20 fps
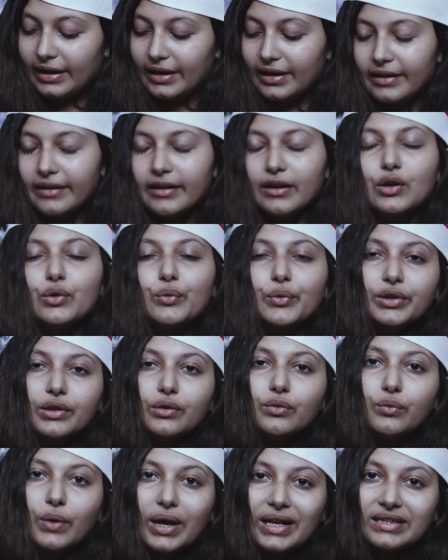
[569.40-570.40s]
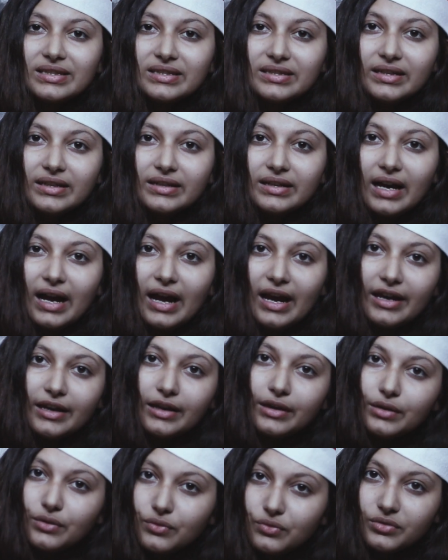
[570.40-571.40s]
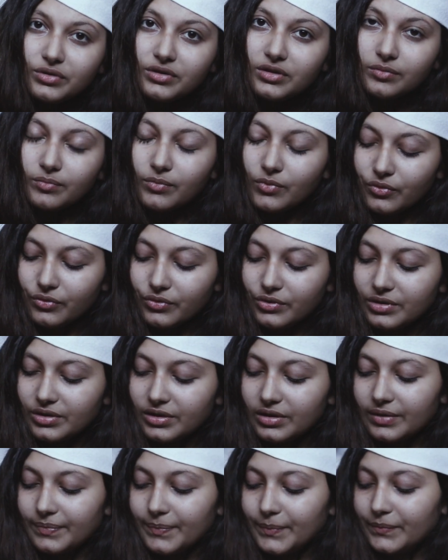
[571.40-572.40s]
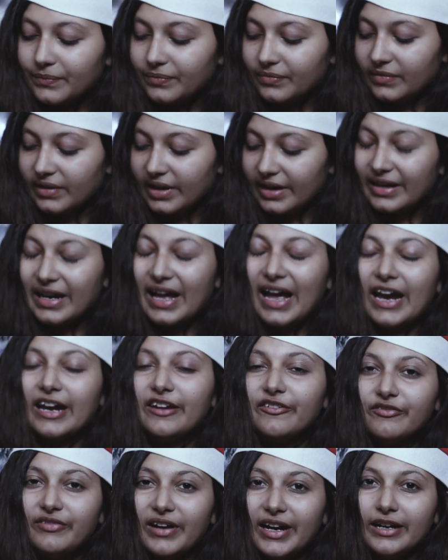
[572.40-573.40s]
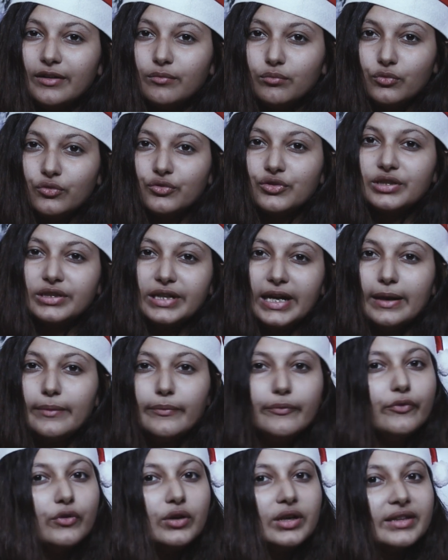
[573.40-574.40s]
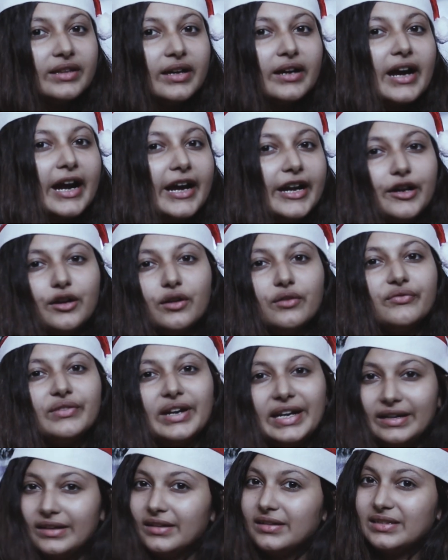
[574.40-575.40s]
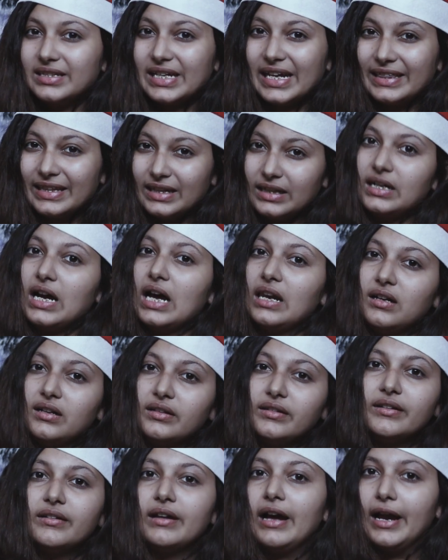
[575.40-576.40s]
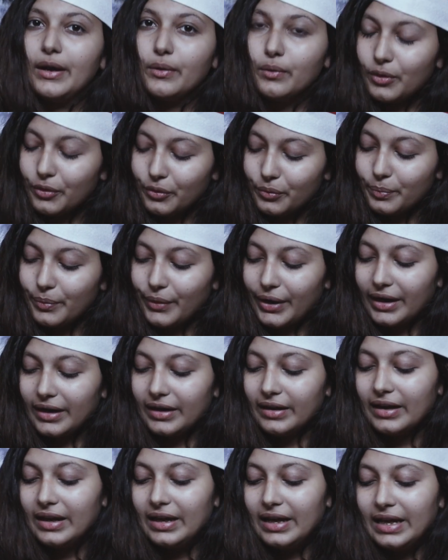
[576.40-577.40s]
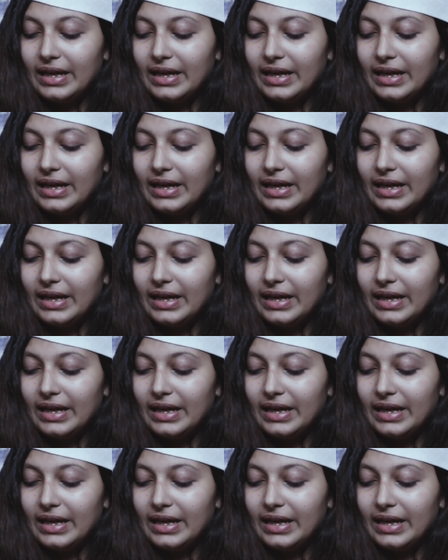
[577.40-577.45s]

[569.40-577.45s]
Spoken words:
I can tell you what the ones that I use the most and I find most helpful in the kind of edits and the color that I want to bring.